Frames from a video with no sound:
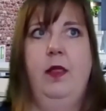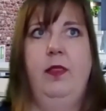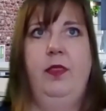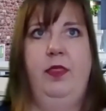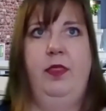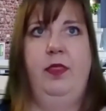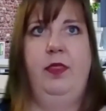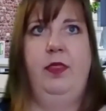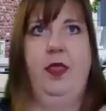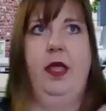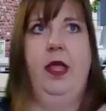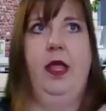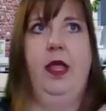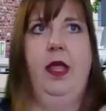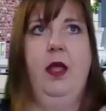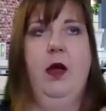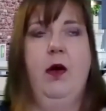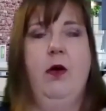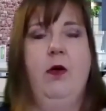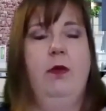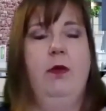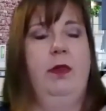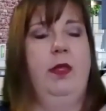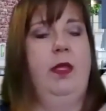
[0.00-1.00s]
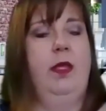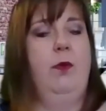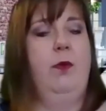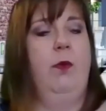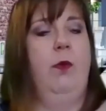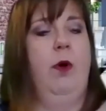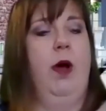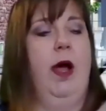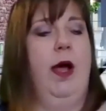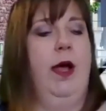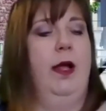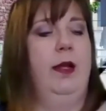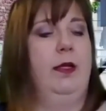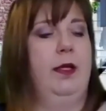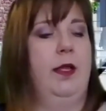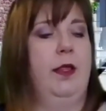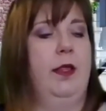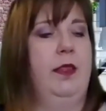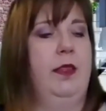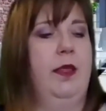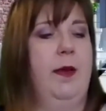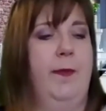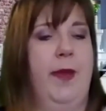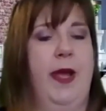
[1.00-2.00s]
They only want
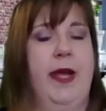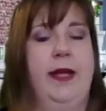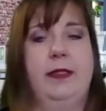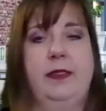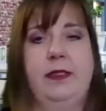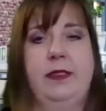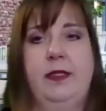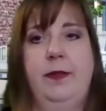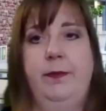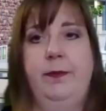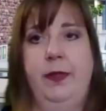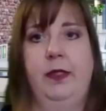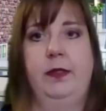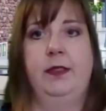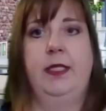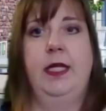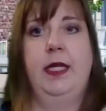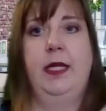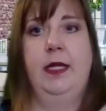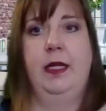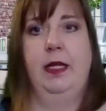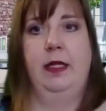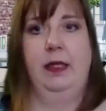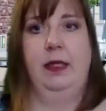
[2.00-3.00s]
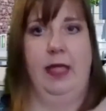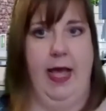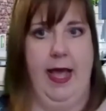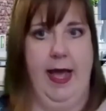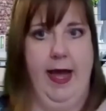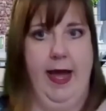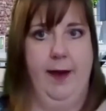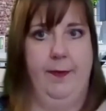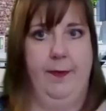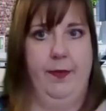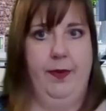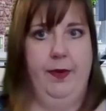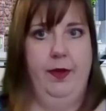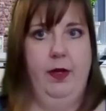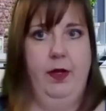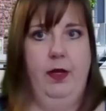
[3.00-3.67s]
the medicine built in a lab.